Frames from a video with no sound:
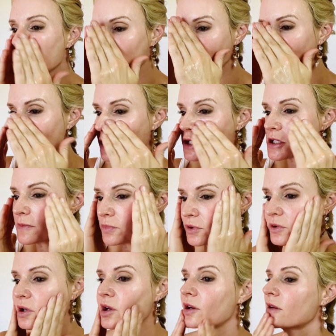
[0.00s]
You can actually
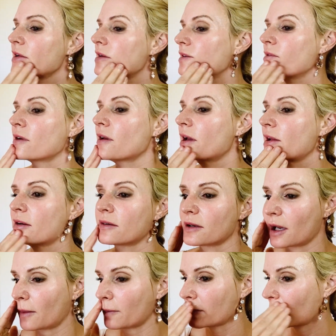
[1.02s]
put it on
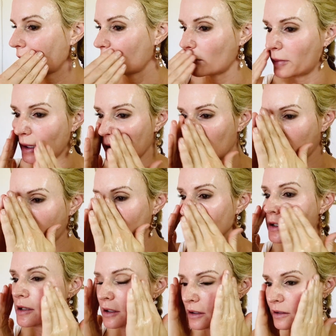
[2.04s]
and go to bed in it.
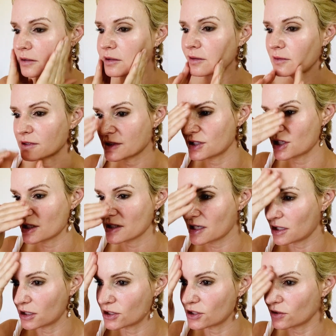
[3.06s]
I suggest
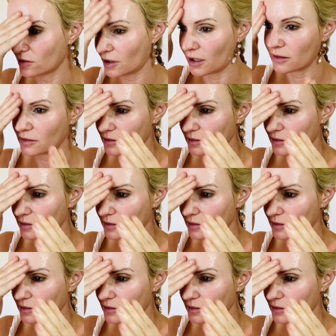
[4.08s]
that you do that